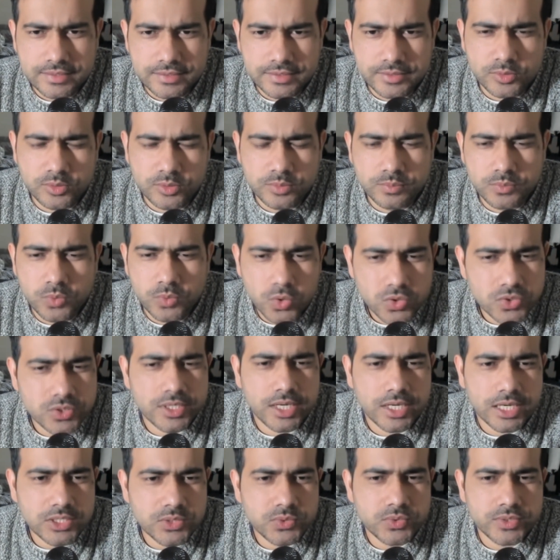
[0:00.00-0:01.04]
Most
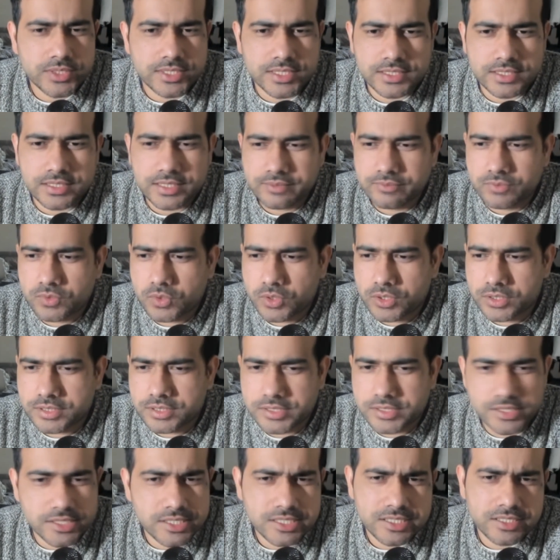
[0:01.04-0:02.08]
countries have
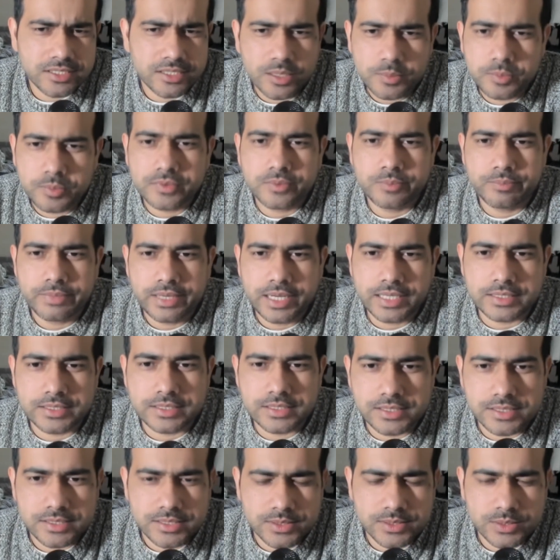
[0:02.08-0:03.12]
got just a couple of
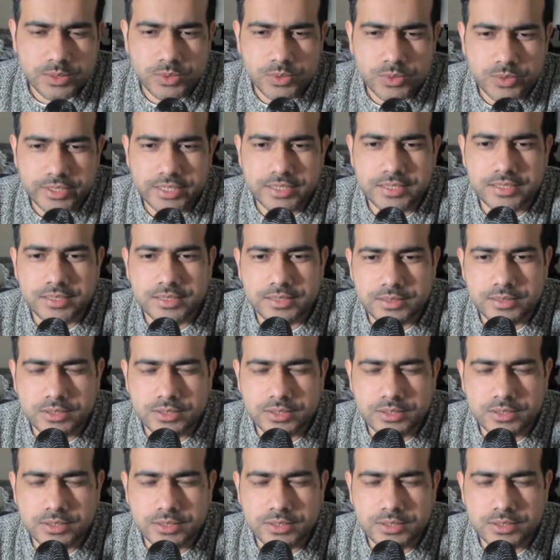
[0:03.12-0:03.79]
banks, right?